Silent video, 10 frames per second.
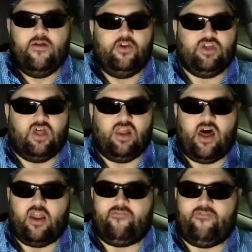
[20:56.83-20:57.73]
There's a
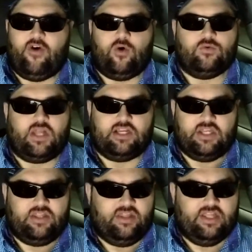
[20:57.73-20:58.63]
lot of phone, like I
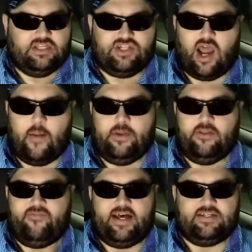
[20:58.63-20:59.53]
said, the Xiaomi
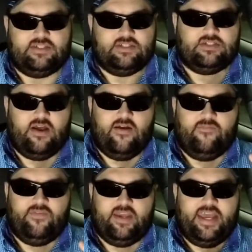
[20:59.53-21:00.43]
devices,
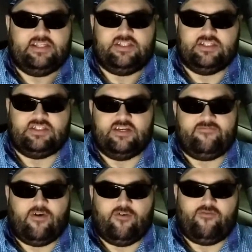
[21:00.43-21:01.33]
the Asus
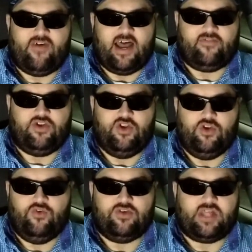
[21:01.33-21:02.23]
Zenfone
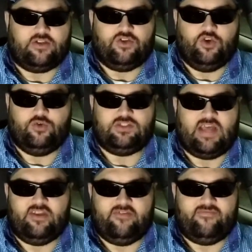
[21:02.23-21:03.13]
5Q is like
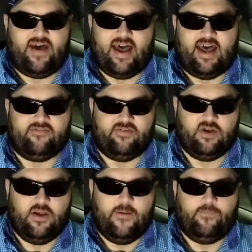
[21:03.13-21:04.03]
275.
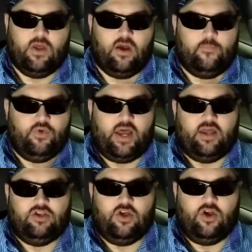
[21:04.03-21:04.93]
Um, you got, you